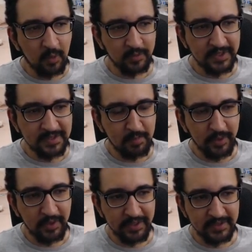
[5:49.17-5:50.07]
this
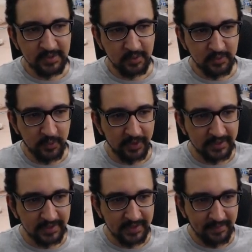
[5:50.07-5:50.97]
model is
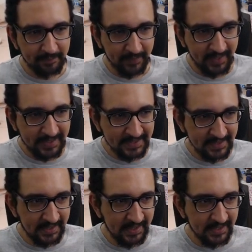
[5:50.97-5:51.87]
constructed.
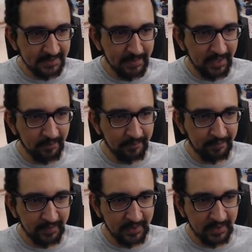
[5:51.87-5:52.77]
It's made of